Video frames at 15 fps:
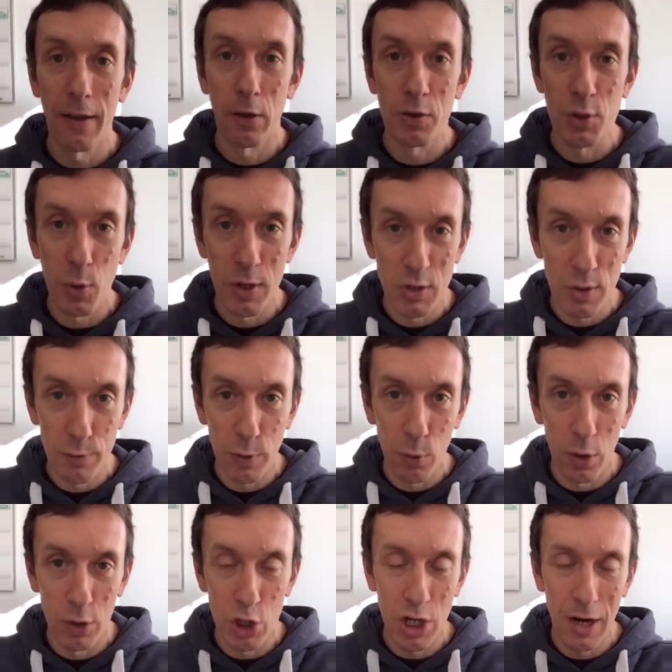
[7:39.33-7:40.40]
that on Twitter if you
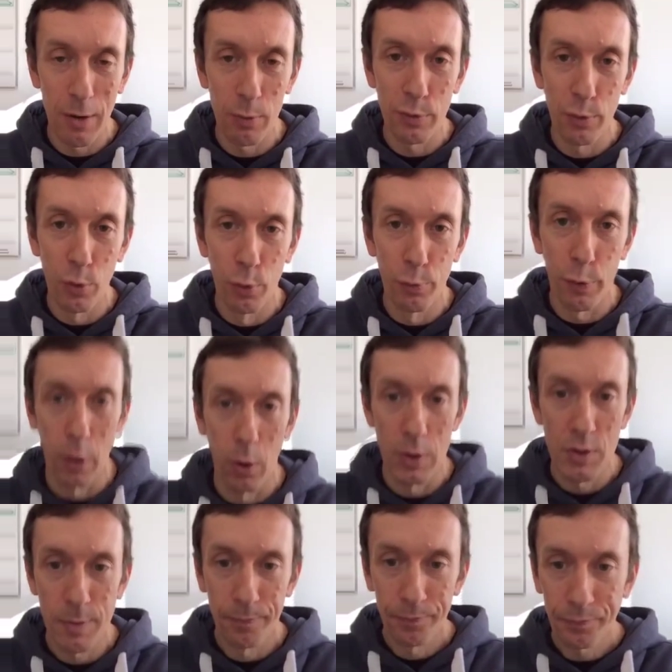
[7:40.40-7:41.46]
want to share it with your
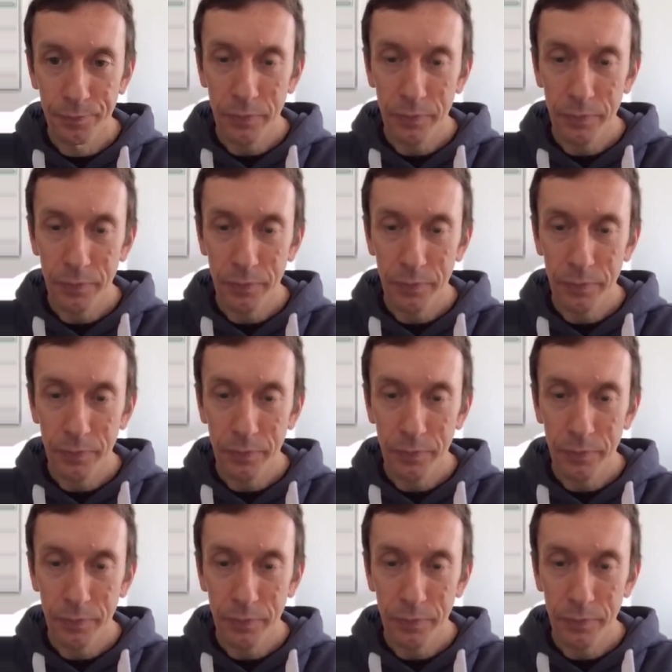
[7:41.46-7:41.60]
followers.